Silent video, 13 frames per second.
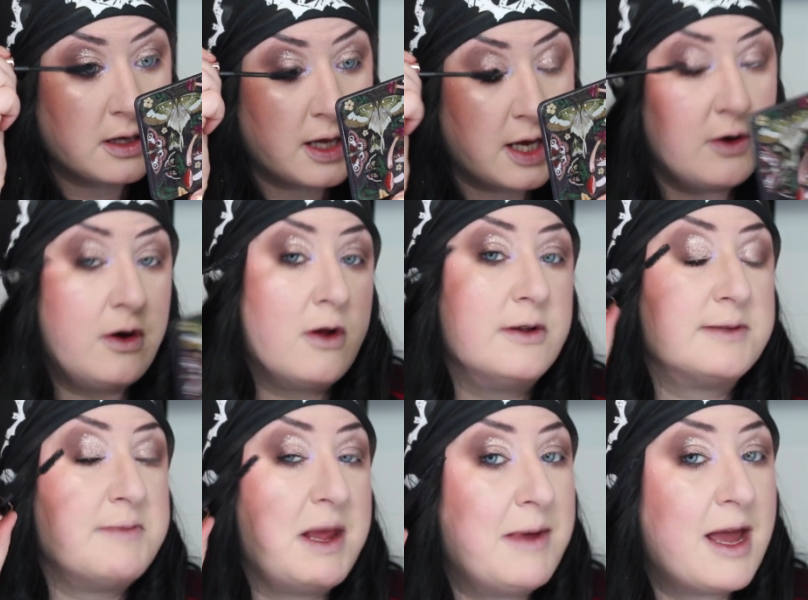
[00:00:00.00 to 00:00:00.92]
And who
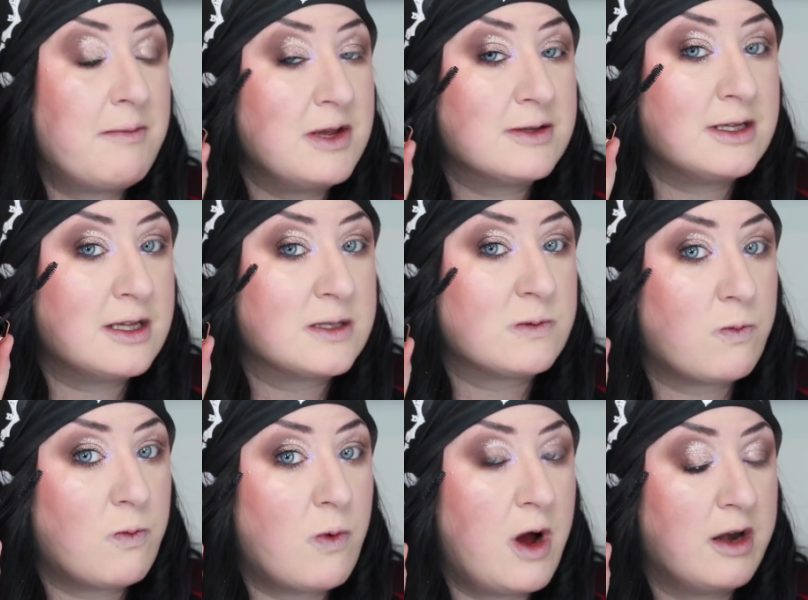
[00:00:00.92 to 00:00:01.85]
knows, maybe I'm using this
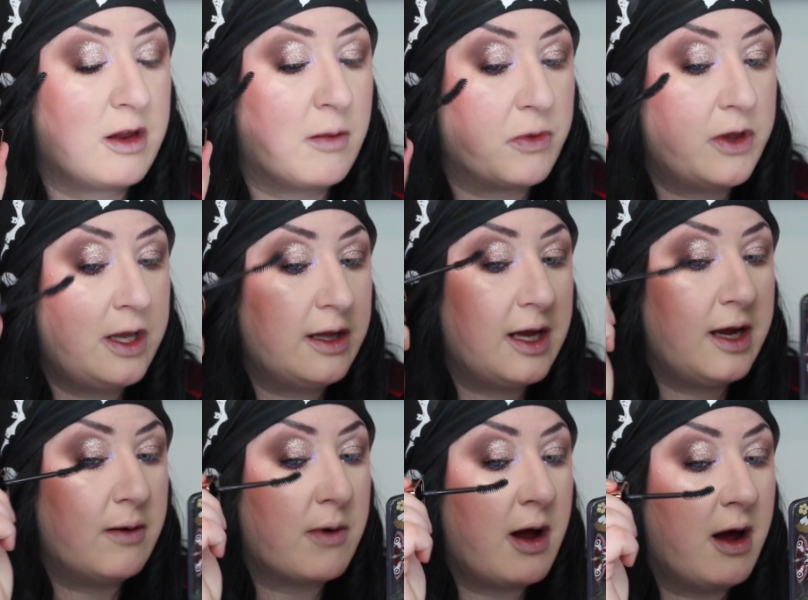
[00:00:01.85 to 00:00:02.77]
wand
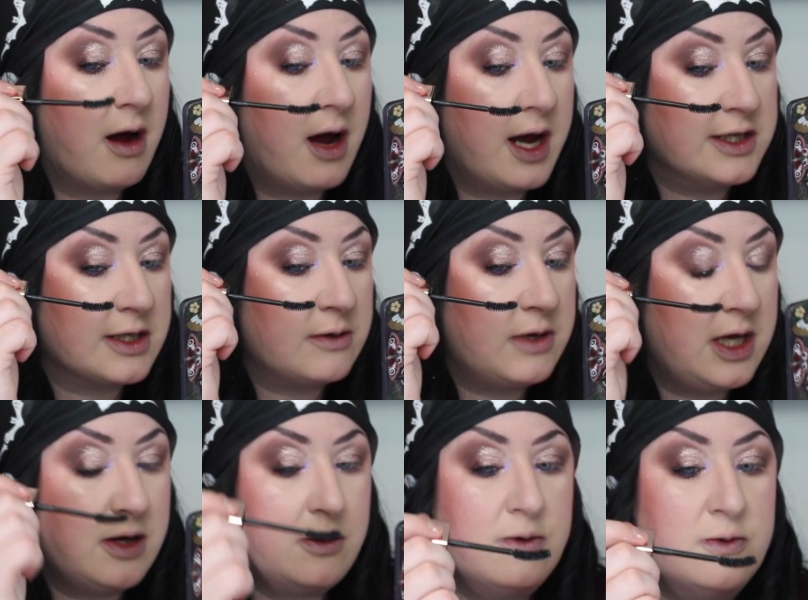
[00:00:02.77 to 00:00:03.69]
completely wrong. I don't
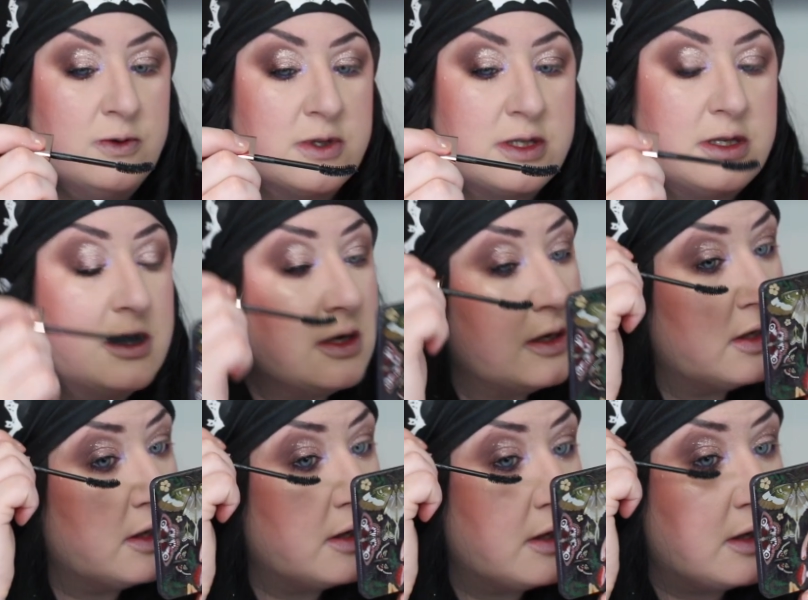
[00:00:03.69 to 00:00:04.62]
use
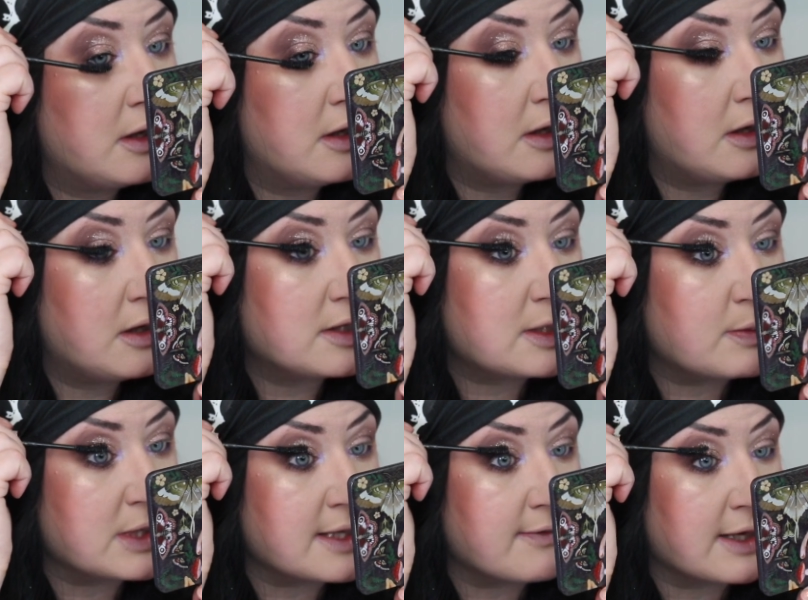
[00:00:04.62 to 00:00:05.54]

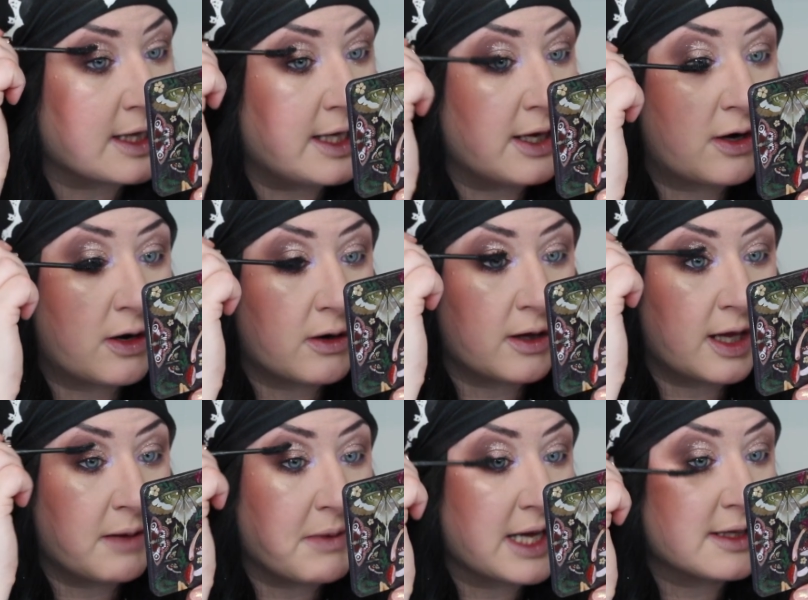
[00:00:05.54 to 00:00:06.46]
specifically
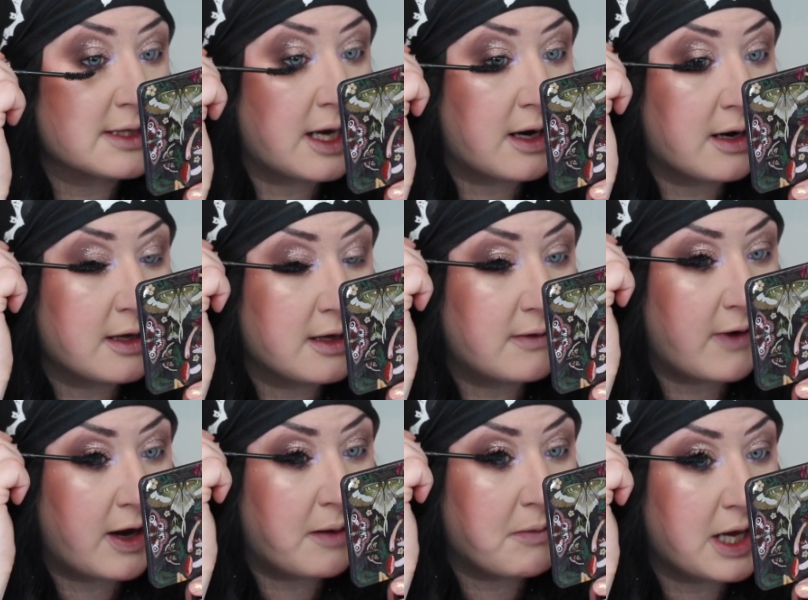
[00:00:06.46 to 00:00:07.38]
curling mascaras
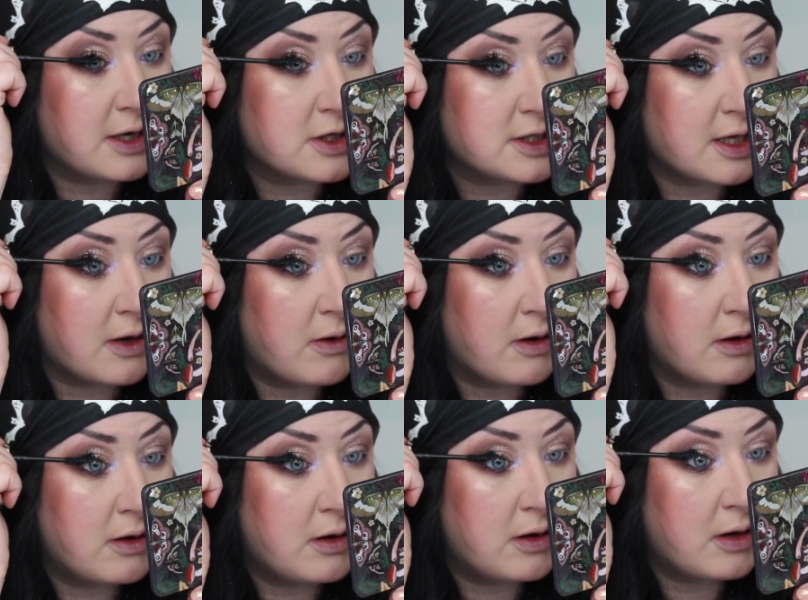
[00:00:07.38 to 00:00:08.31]
very much, so
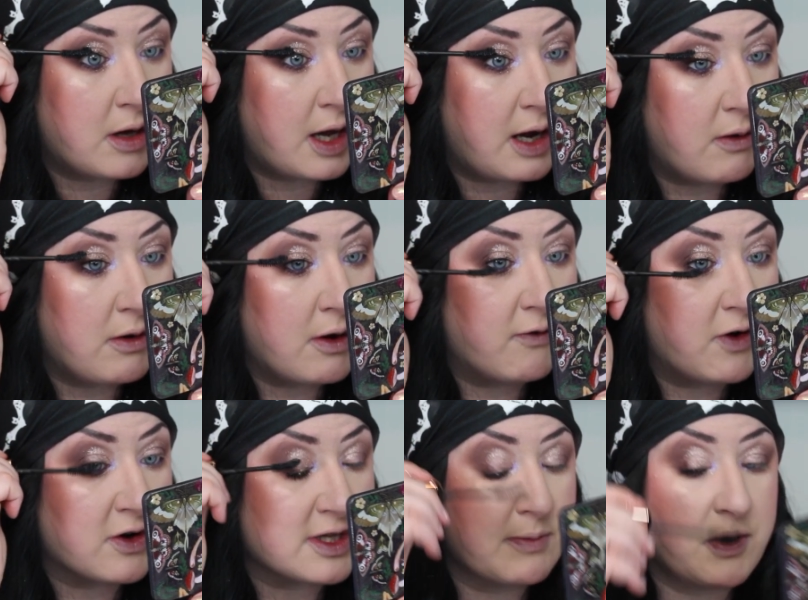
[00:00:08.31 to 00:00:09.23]
I don't know if
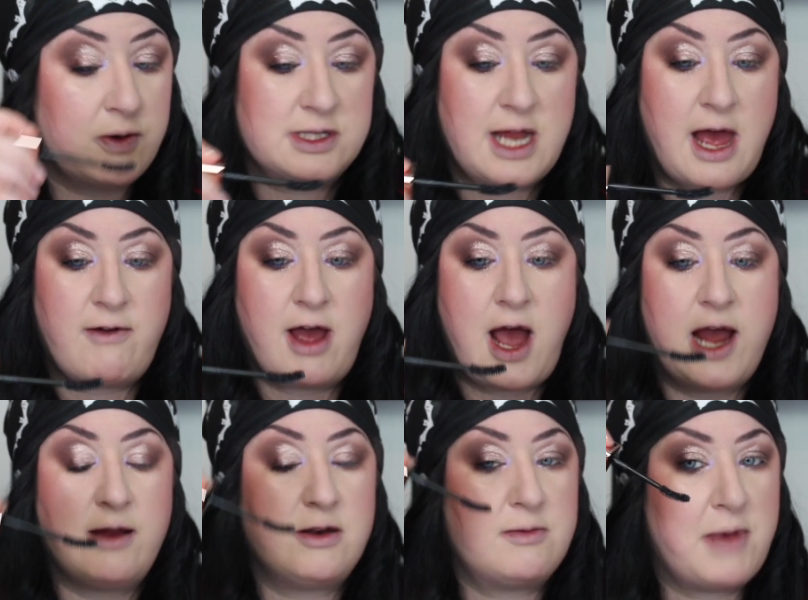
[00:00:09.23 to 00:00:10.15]
you're supposed to have
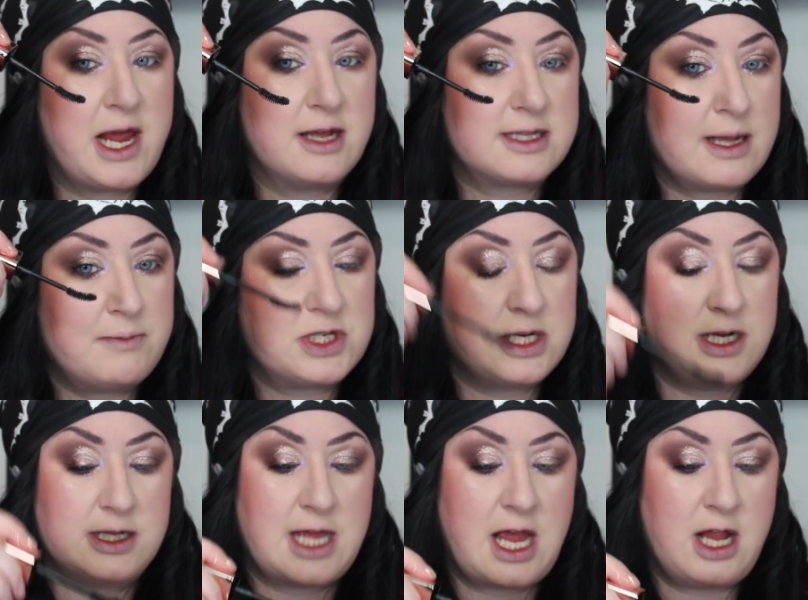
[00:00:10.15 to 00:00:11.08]
it. My assumption
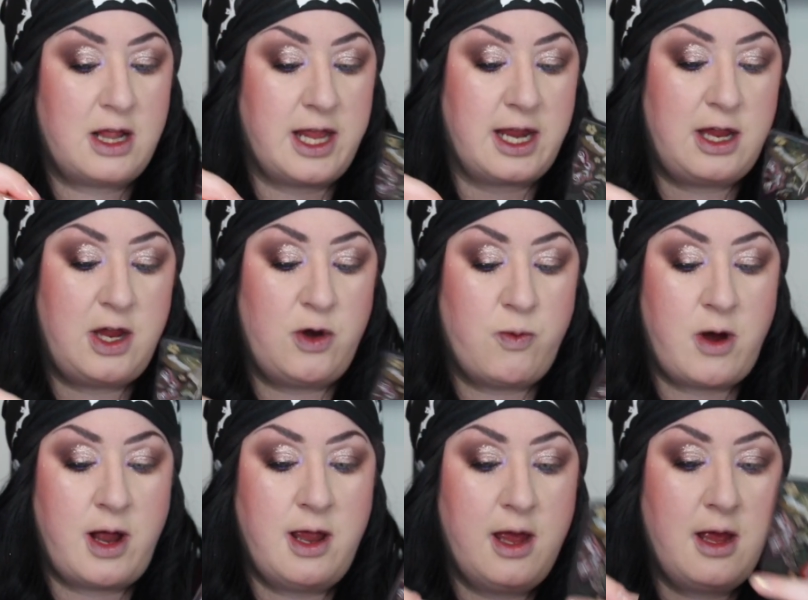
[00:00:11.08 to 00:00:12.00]
is that like you'd
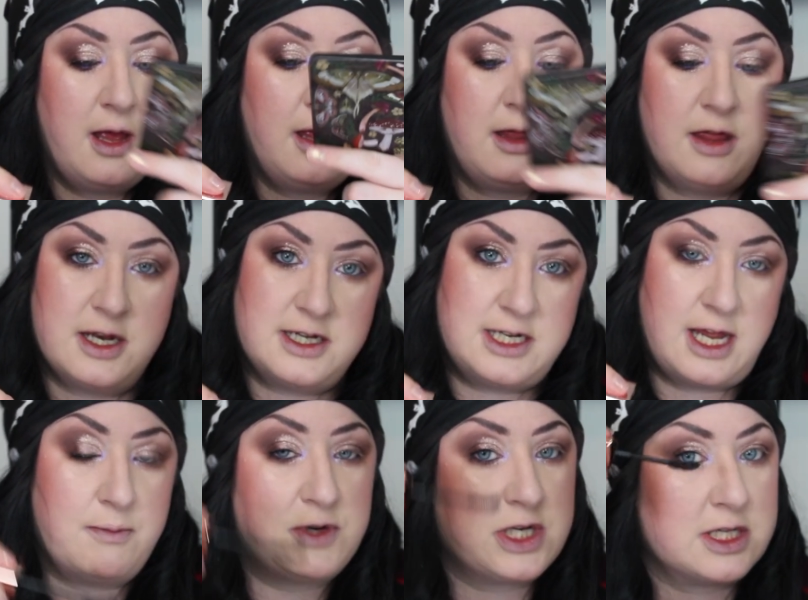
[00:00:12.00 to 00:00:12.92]
want the
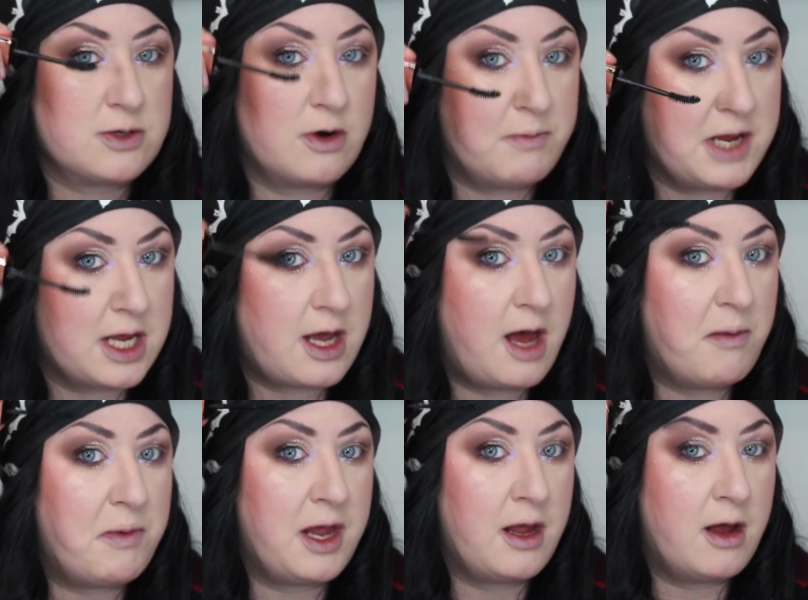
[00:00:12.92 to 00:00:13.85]
dip to sort of be
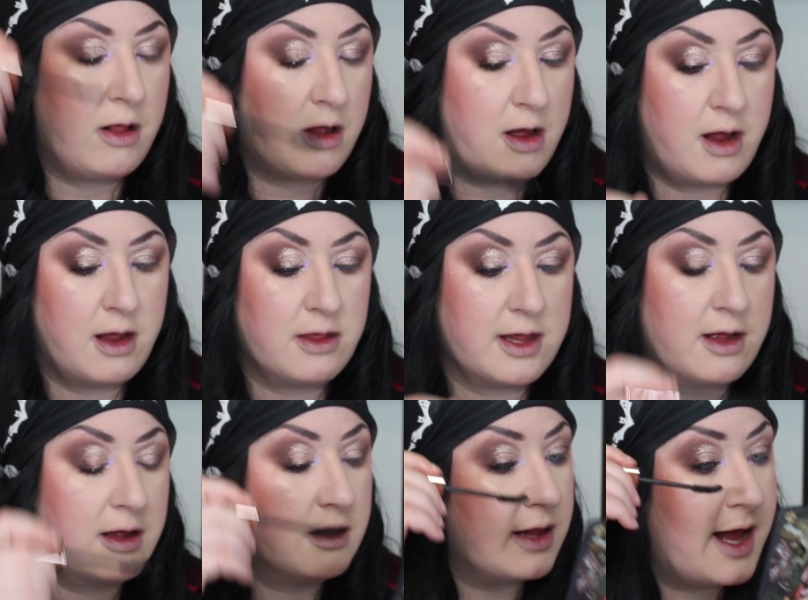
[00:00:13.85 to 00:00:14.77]
cupping along
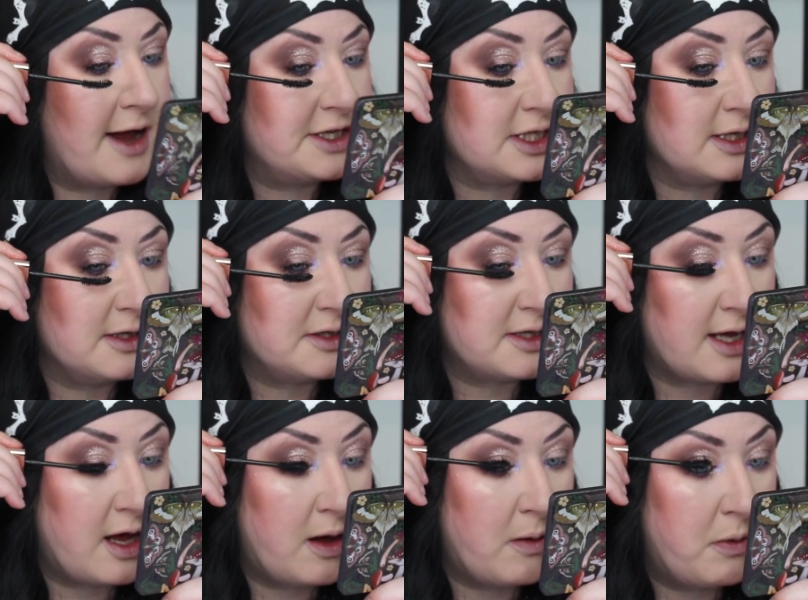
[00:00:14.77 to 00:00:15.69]
the lashes to
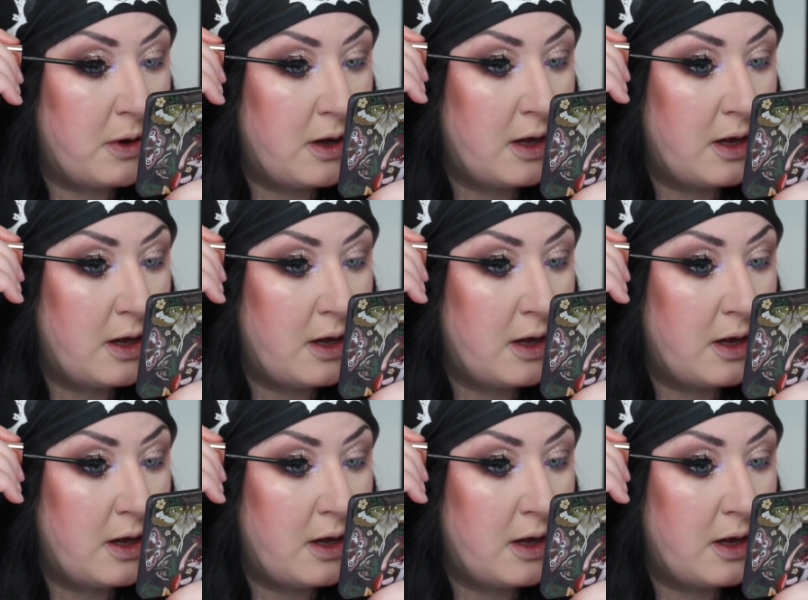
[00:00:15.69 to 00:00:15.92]
help